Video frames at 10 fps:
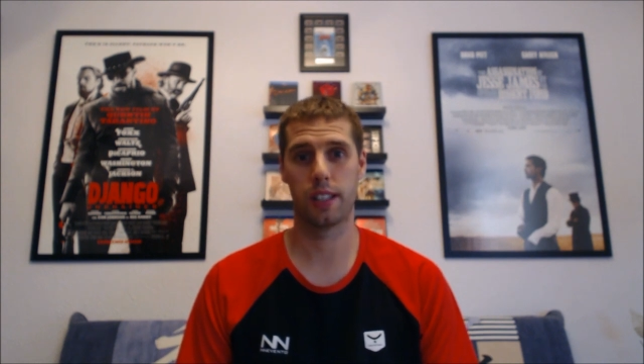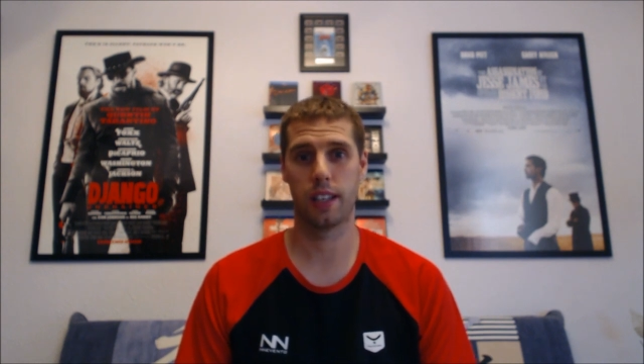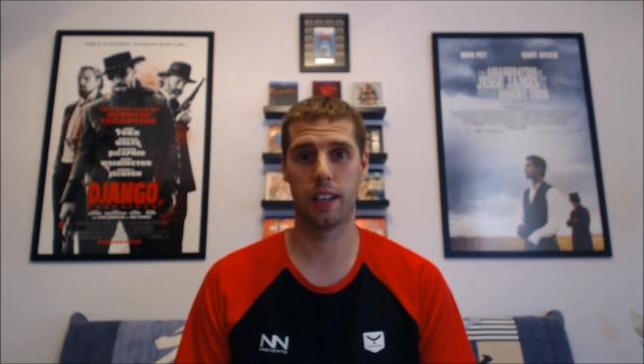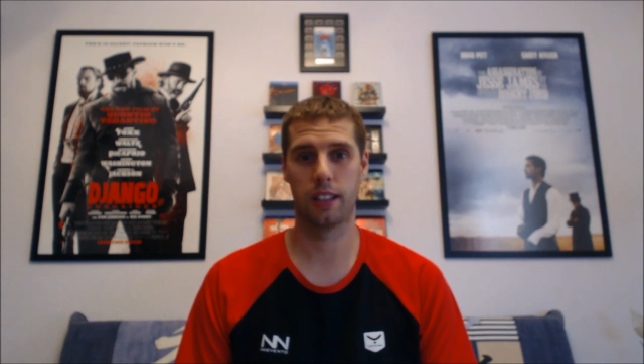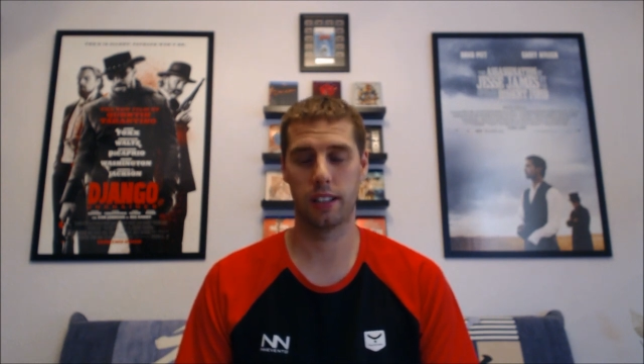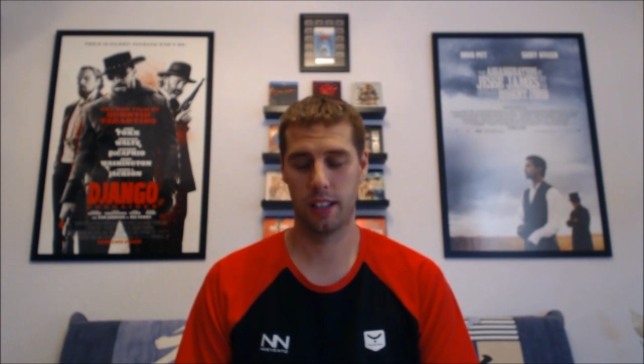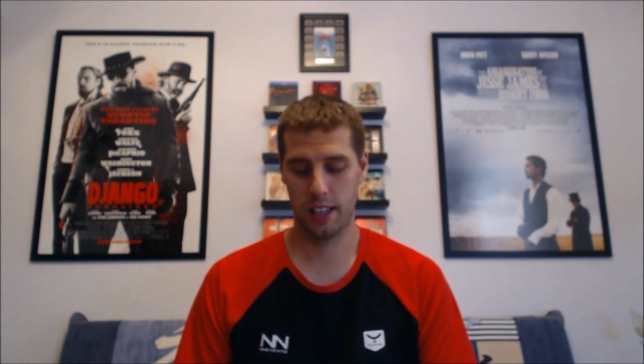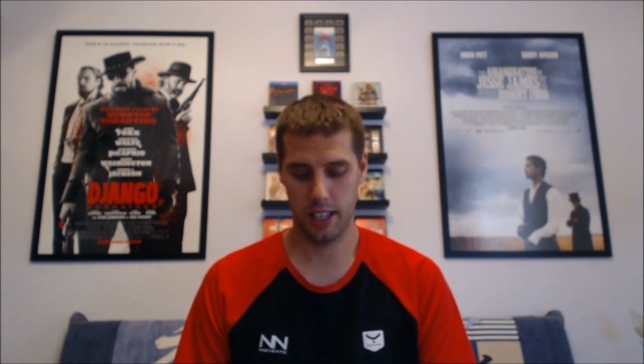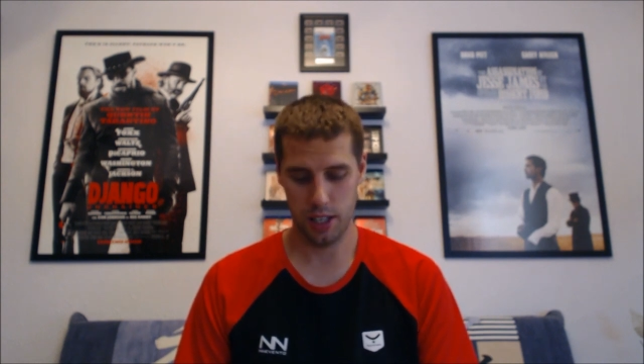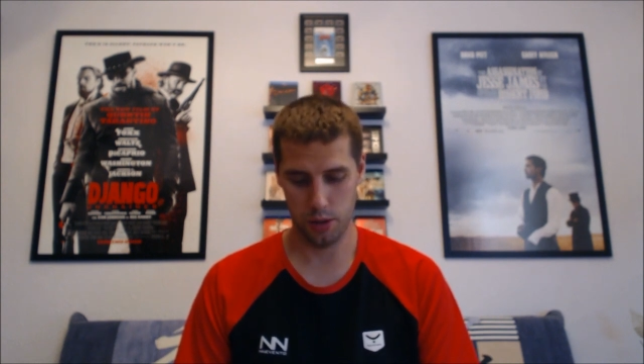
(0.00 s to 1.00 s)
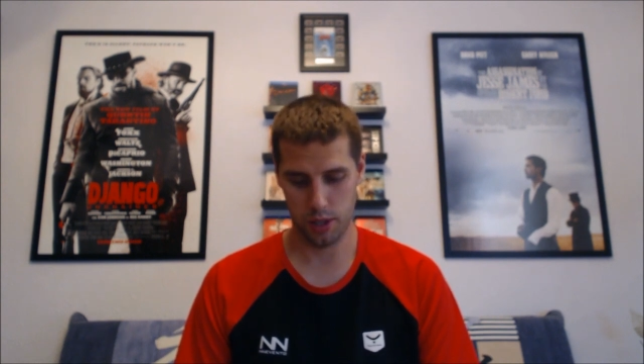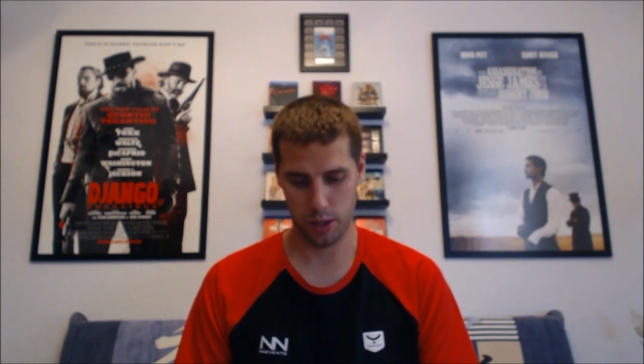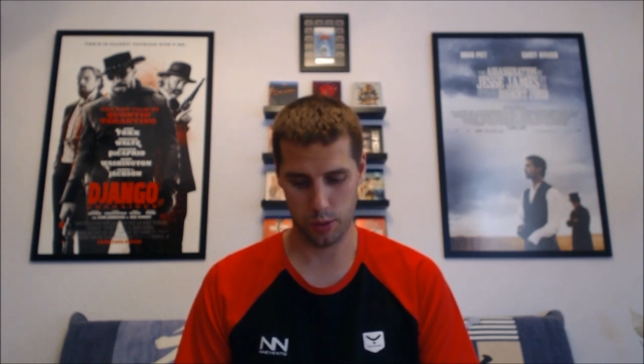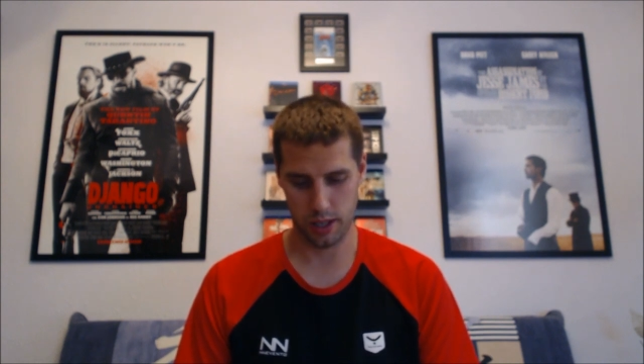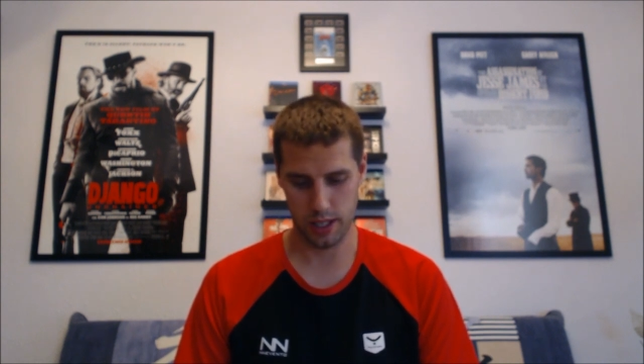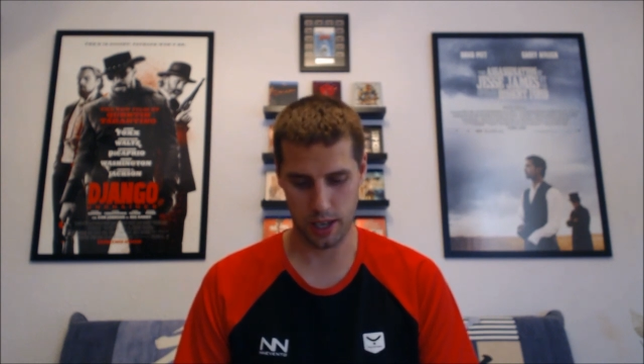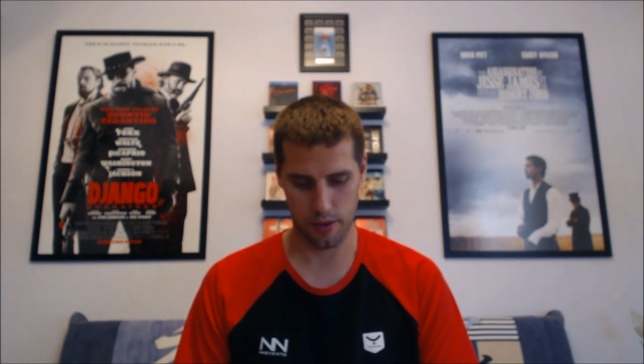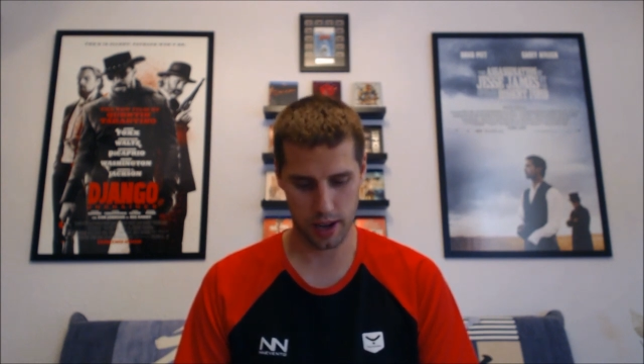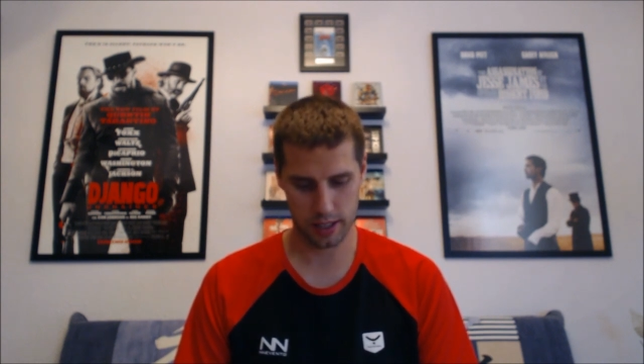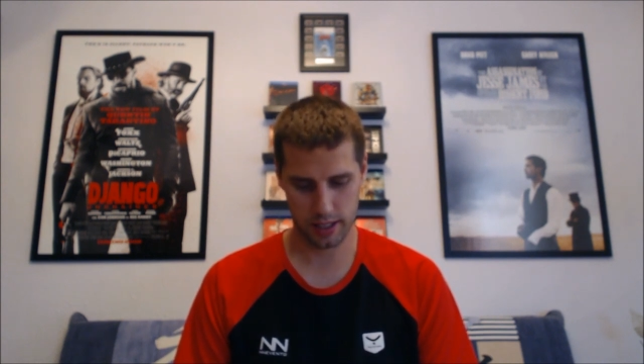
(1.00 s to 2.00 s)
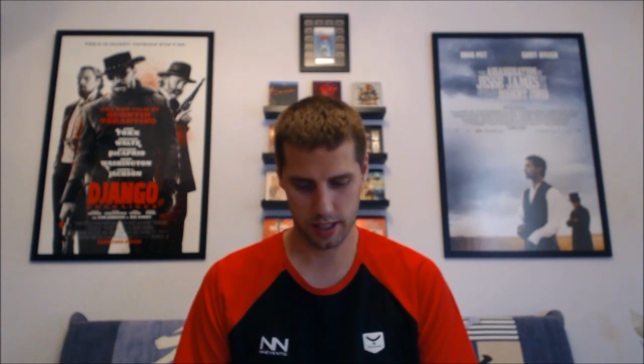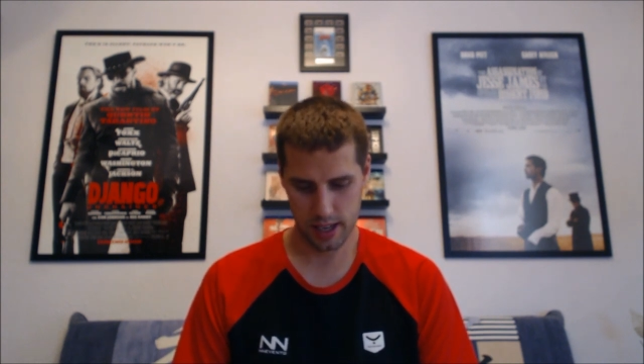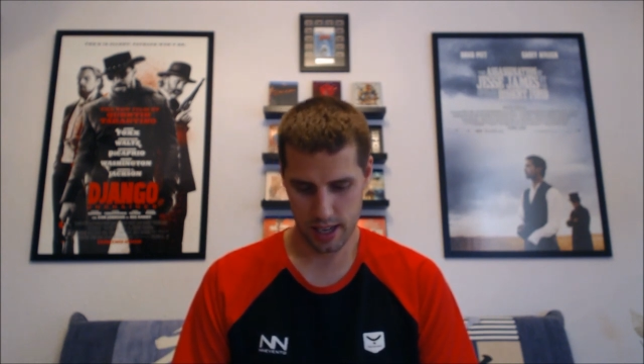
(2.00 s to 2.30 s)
style he uses when he directs.